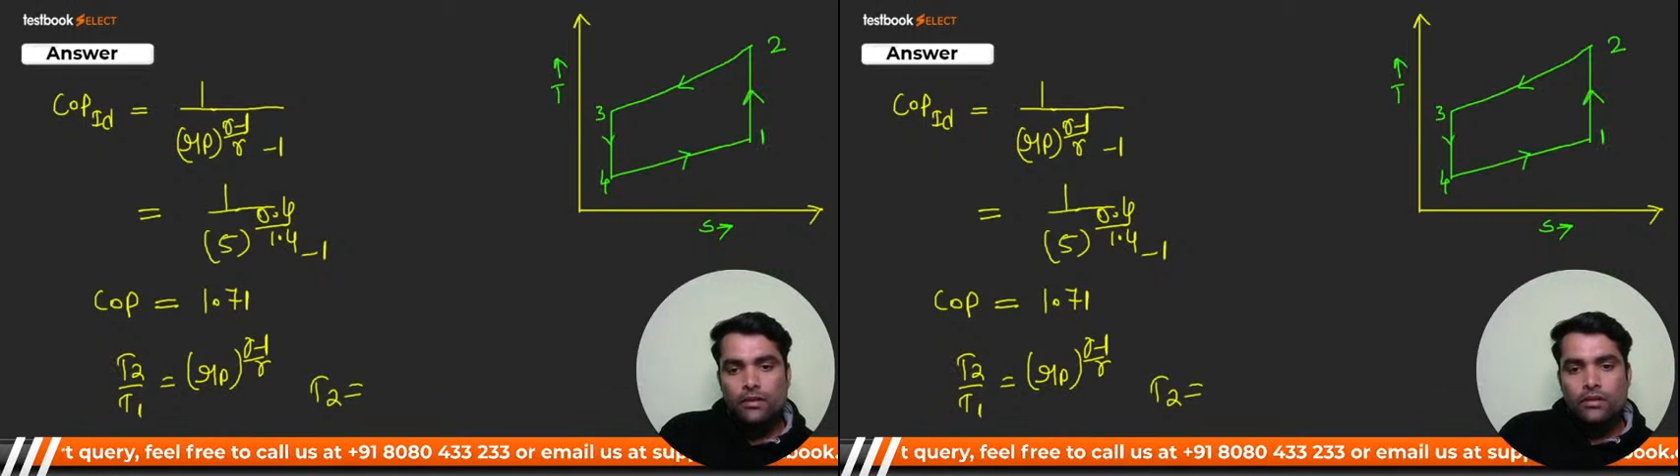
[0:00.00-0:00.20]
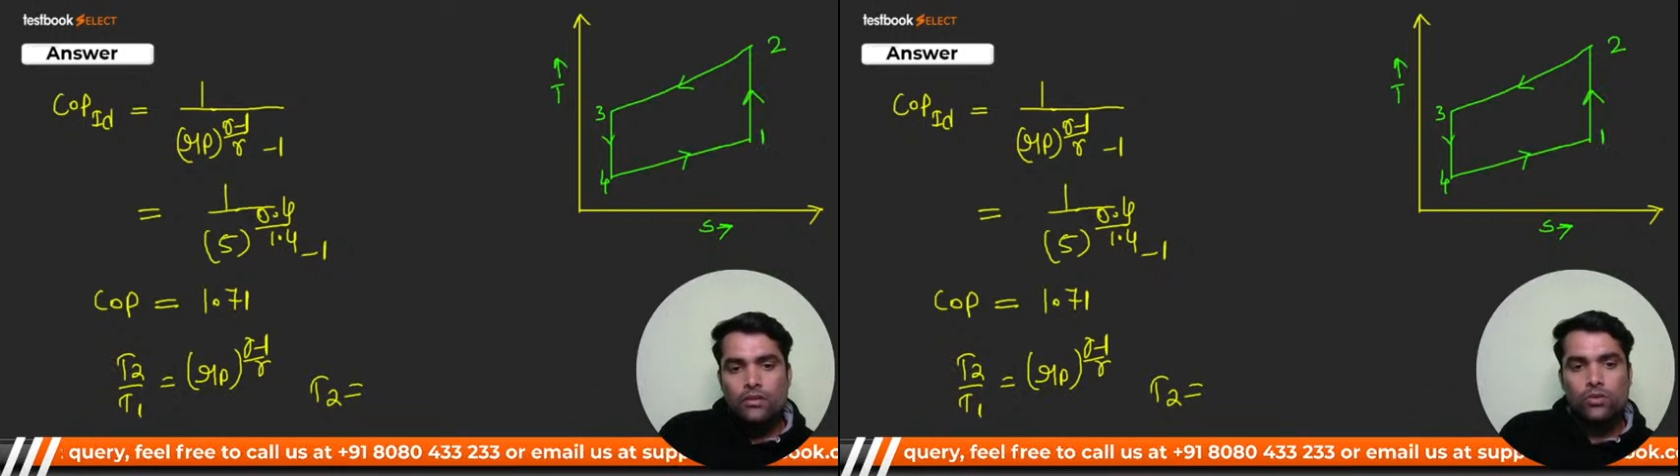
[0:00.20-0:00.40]

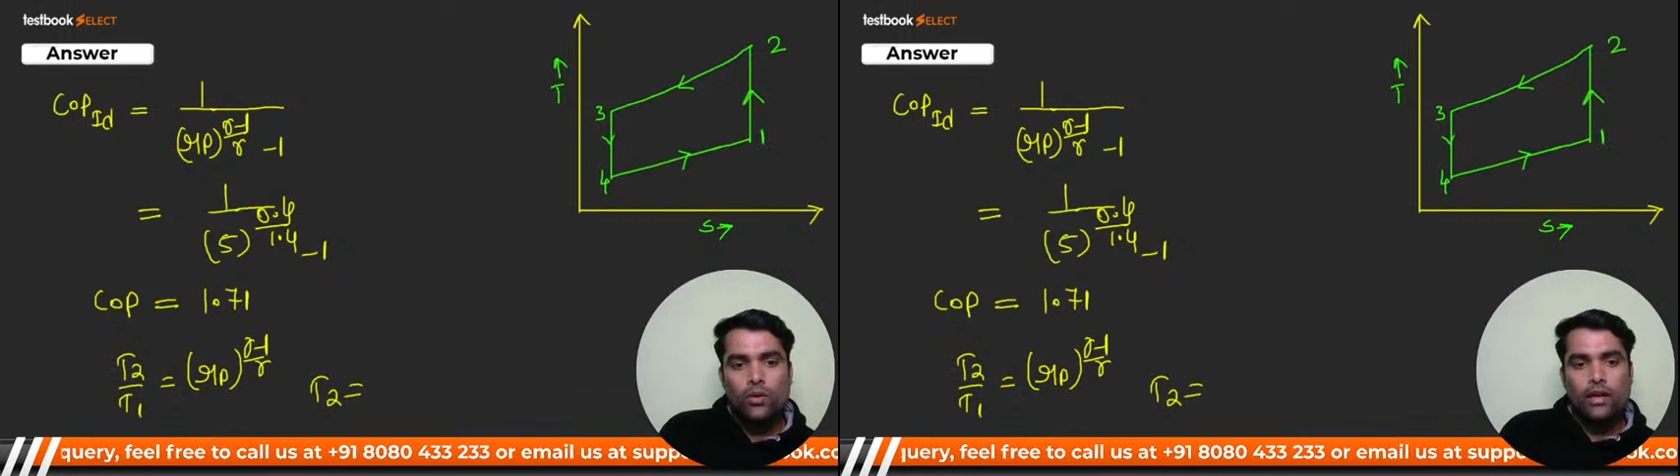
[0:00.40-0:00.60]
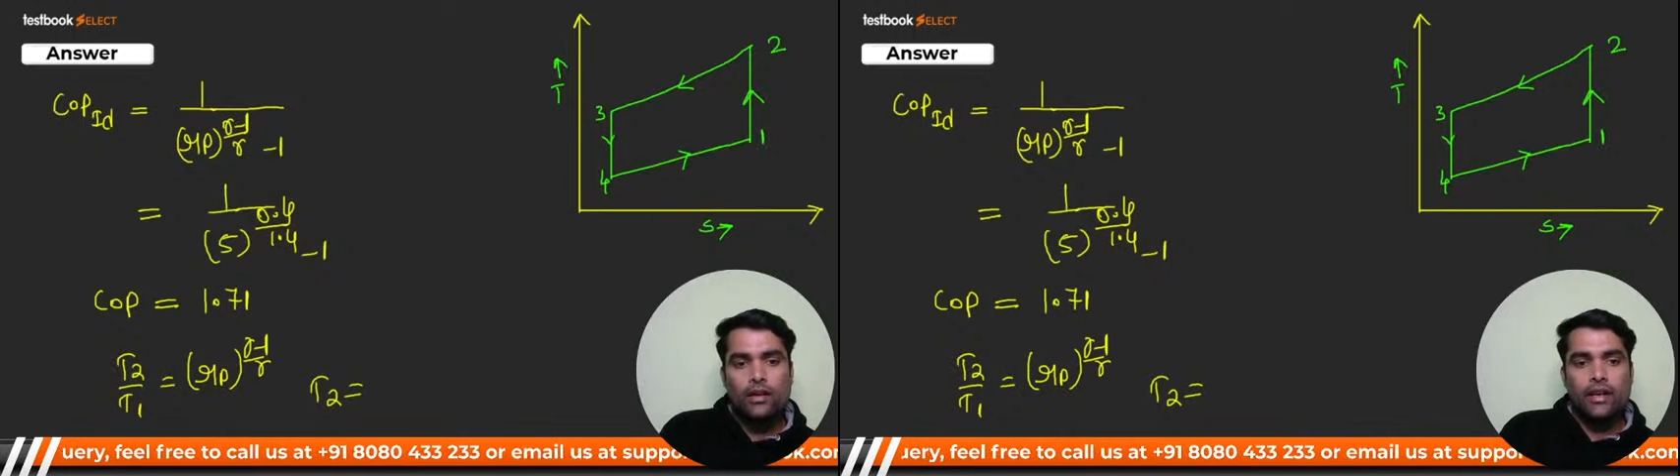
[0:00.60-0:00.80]
So
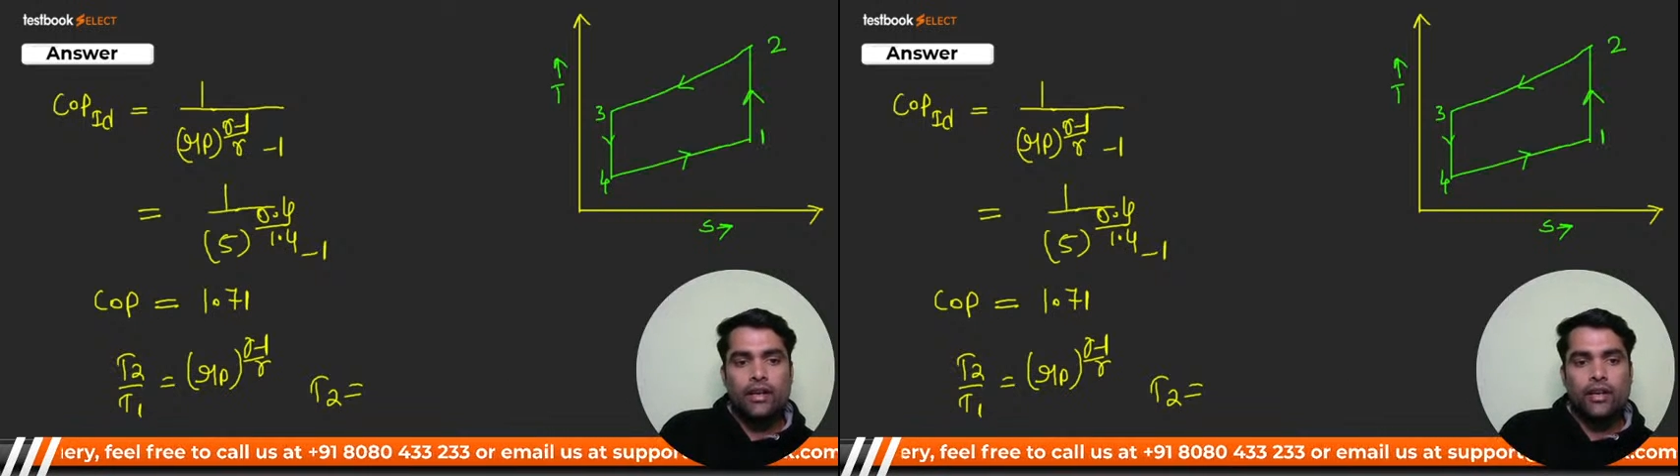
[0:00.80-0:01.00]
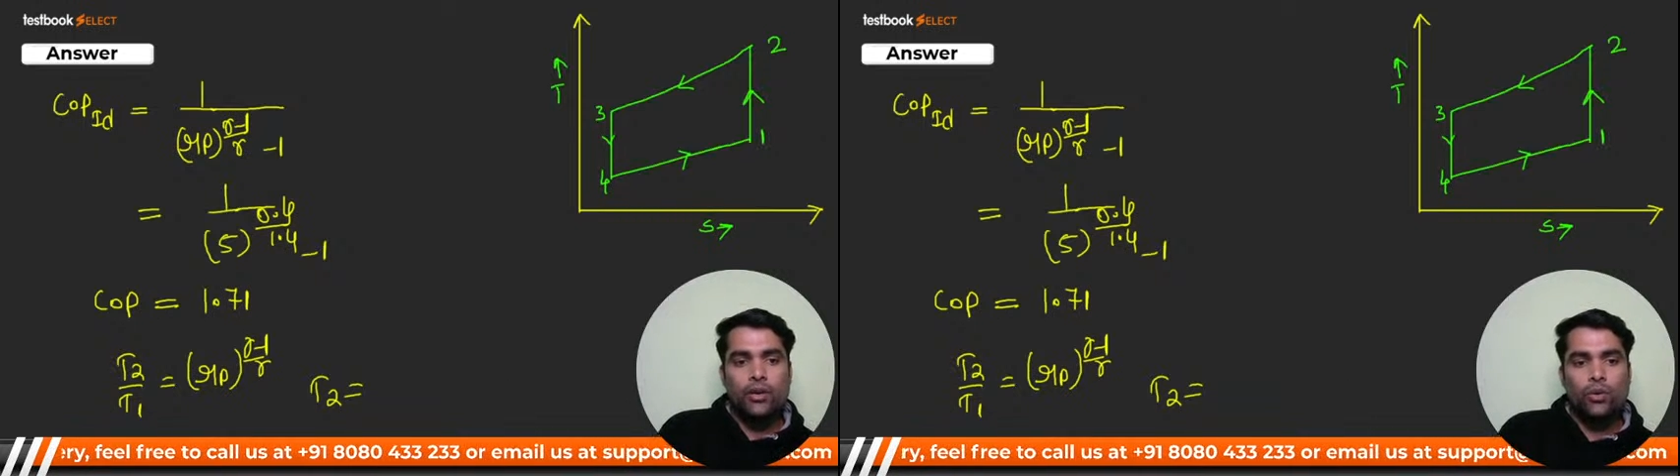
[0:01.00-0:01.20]
I'll get
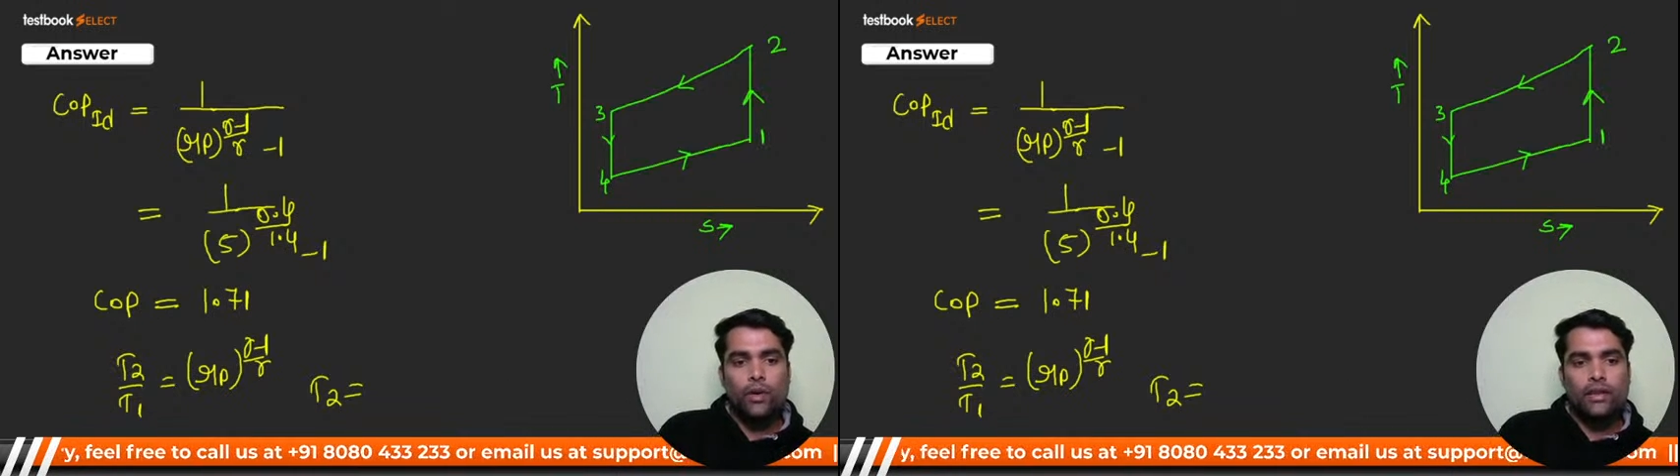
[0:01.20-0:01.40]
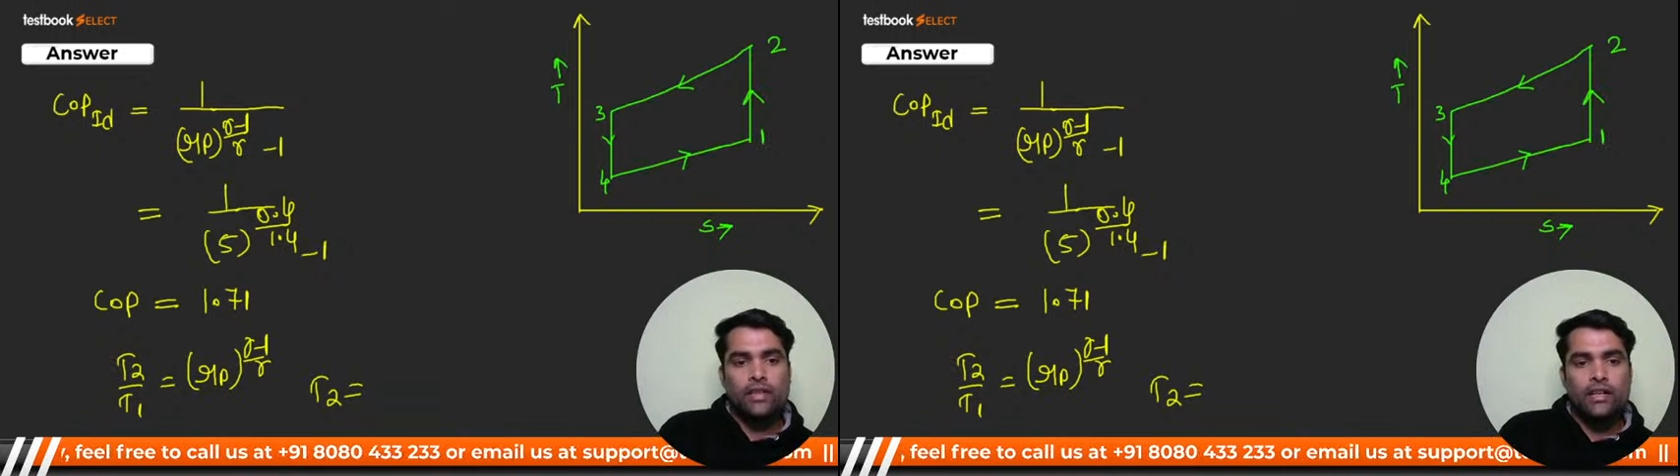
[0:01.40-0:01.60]
T2,
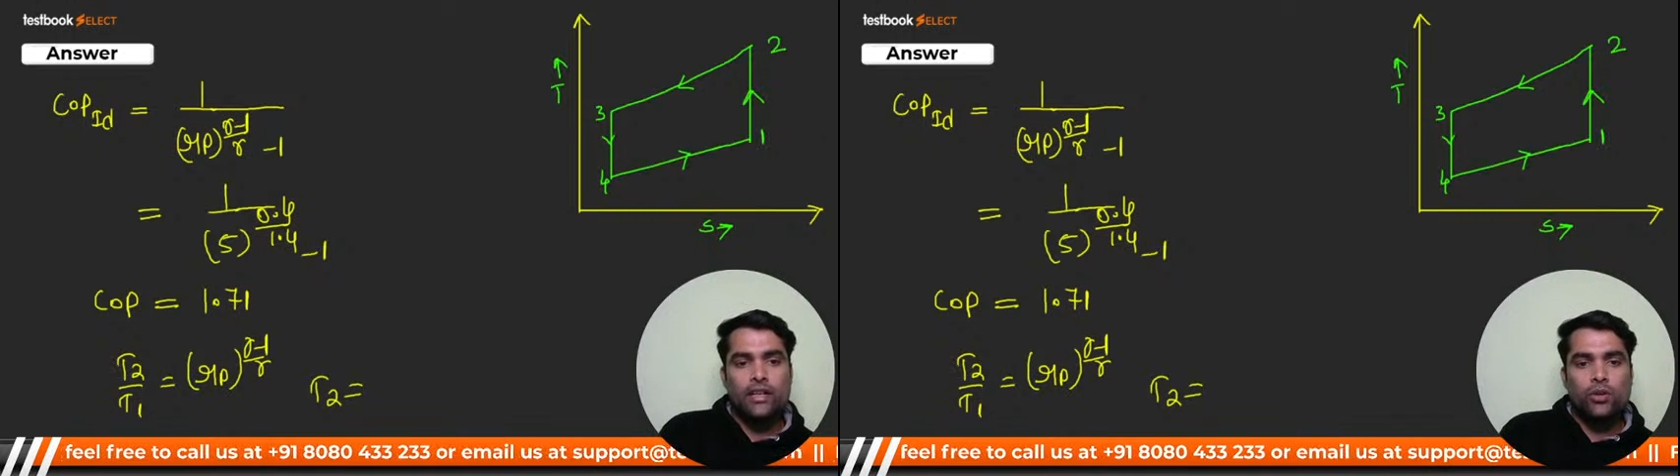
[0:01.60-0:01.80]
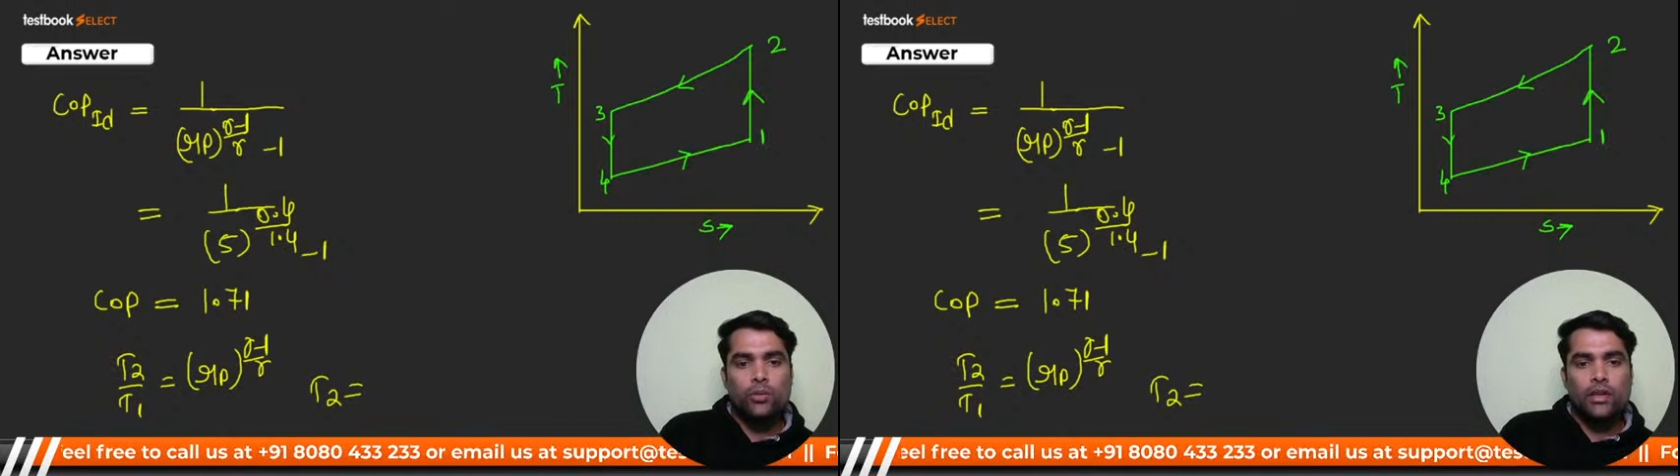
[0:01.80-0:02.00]
and that
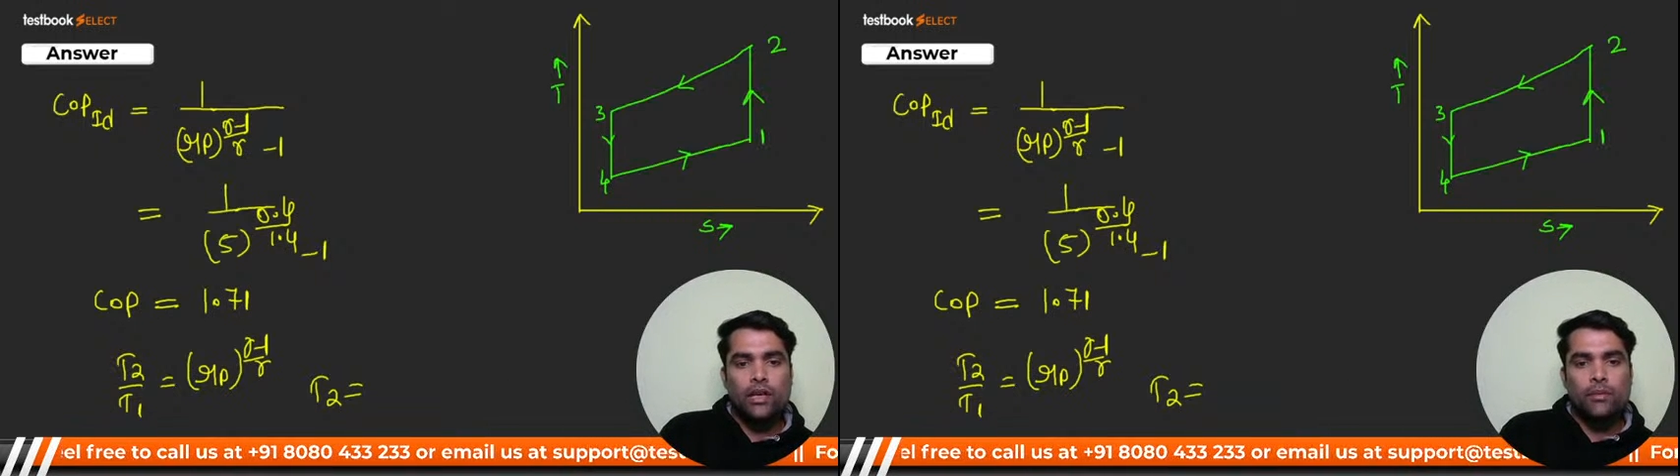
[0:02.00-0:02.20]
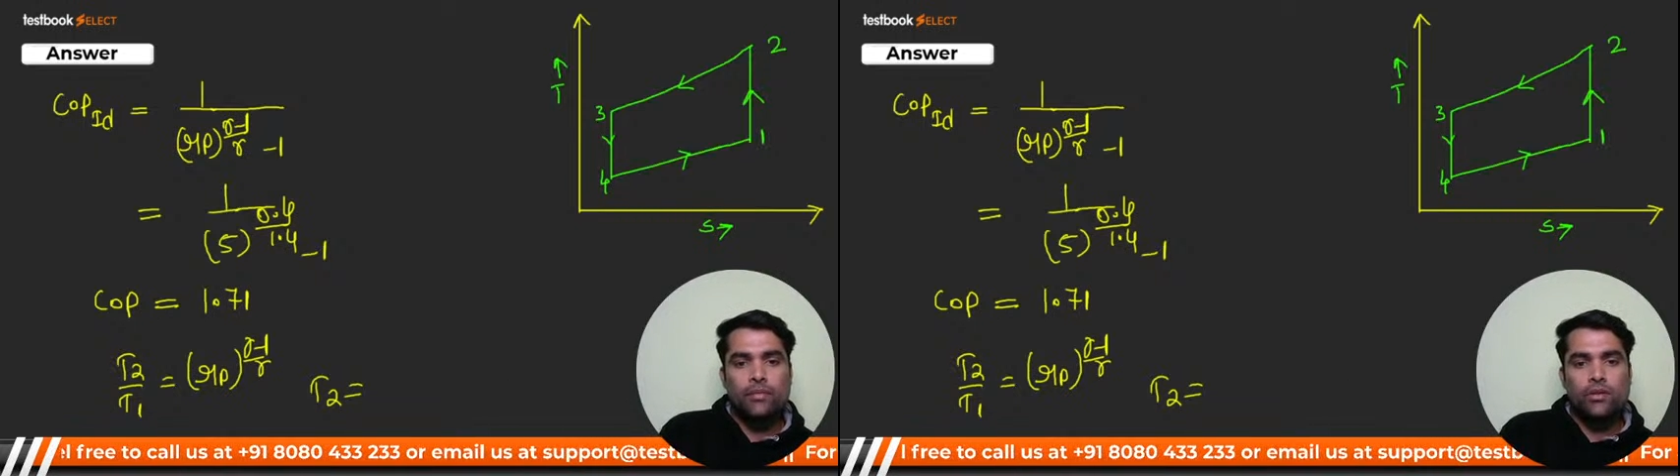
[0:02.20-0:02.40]
T2 will
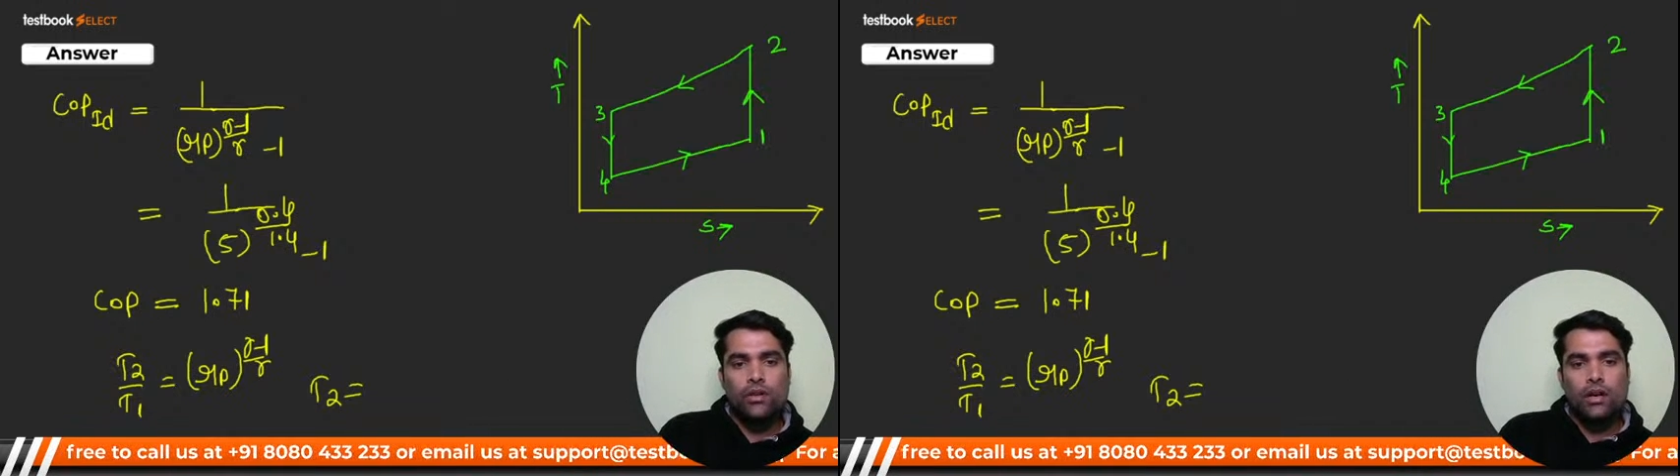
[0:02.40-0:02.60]
come